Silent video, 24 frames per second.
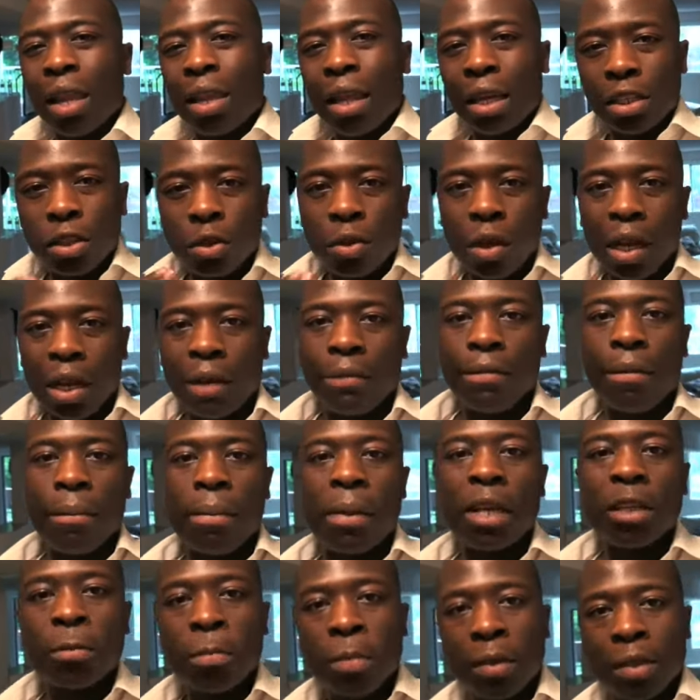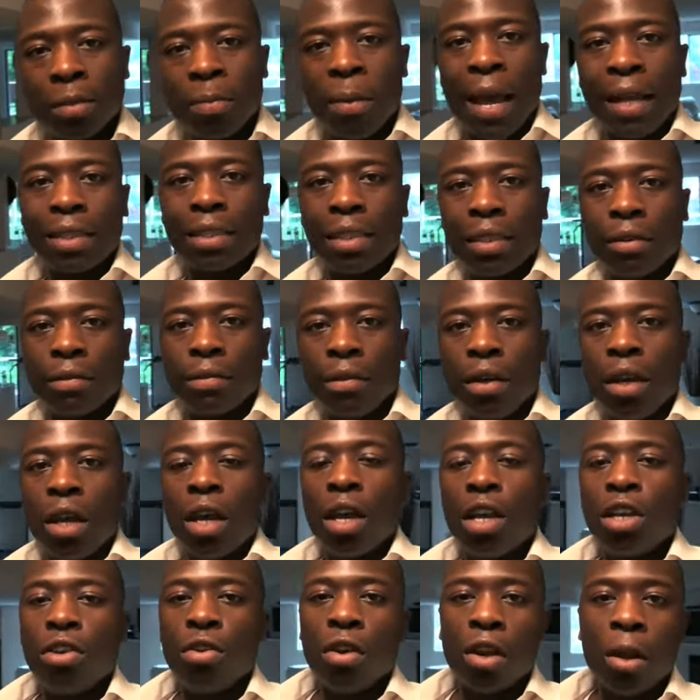Let's look at it from this perspective.
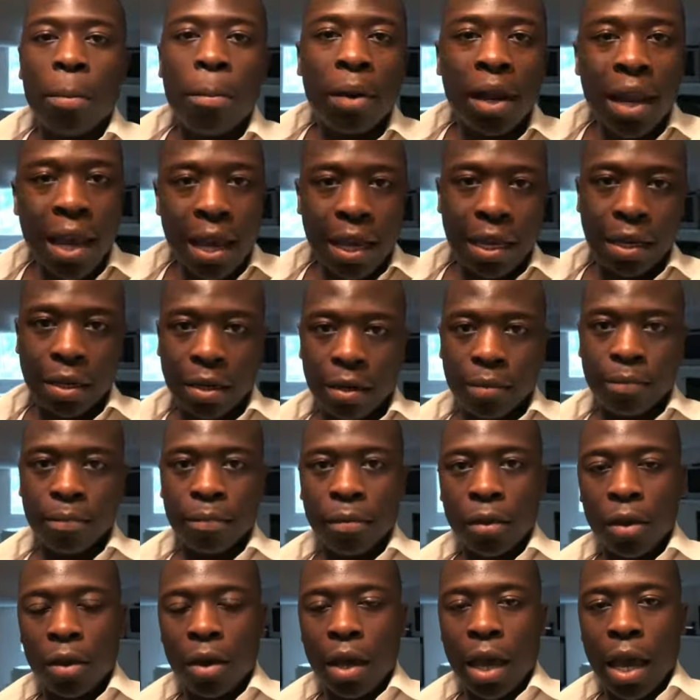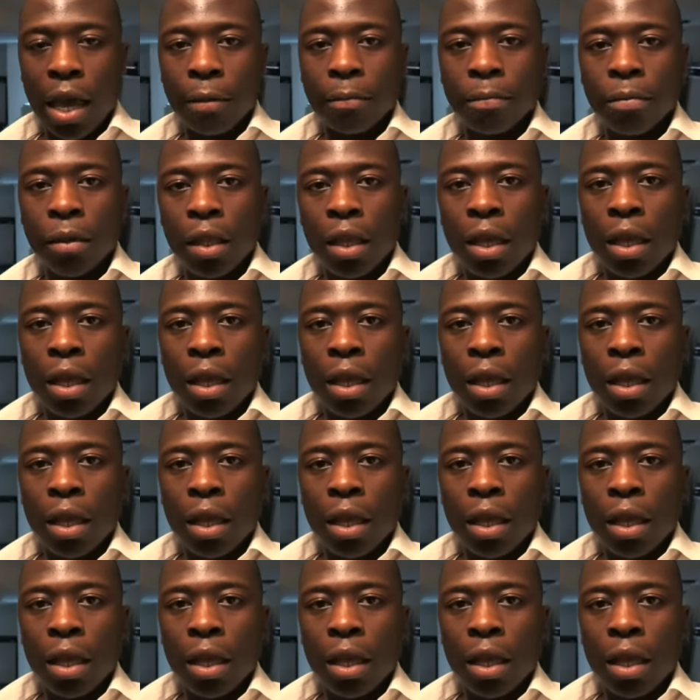You're on a plane, okay?